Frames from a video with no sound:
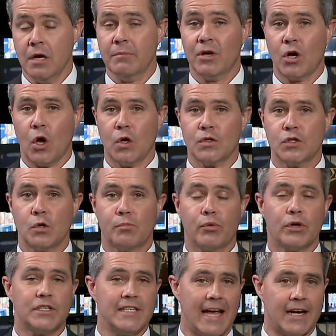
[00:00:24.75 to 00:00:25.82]
but also
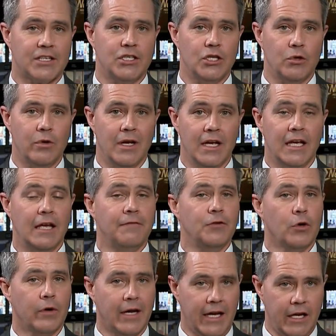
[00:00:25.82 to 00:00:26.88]
protect you if
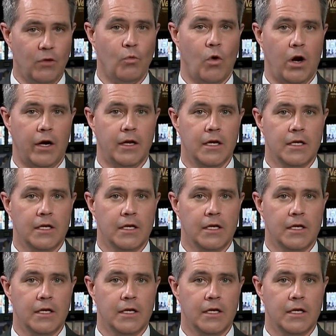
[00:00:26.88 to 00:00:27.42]
you're in one.